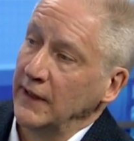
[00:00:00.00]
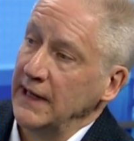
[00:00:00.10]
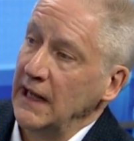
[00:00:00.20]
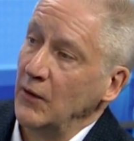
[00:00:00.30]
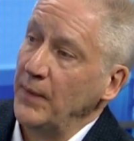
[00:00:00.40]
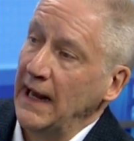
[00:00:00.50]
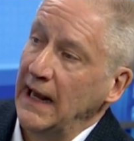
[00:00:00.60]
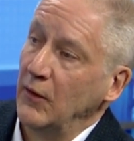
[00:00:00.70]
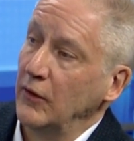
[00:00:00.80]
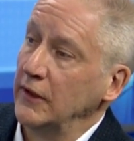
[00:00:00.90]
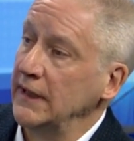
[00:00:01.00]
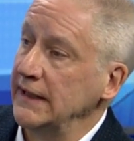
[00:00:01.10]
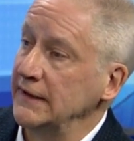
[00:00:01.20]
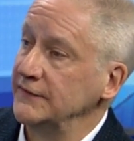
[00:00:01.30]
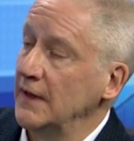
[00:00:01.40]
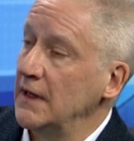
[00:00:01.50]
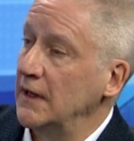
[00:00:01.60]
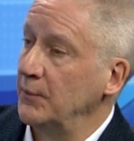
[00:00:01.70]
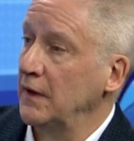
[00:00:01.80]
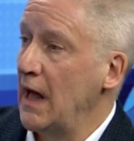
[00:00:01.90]
and how power is
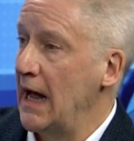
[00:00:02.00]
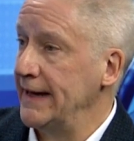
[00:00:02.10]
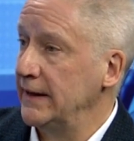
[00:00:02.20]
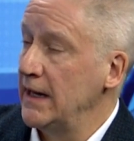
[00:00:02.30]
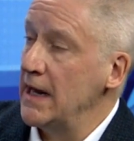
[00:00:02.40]
applied.